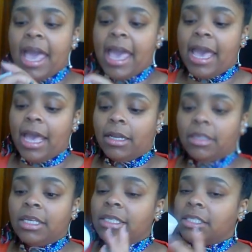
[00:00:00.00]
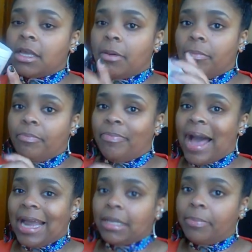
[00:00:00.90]
And this
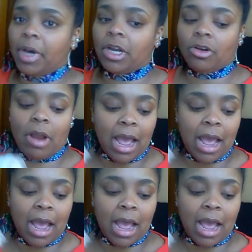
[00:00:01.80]
body butter,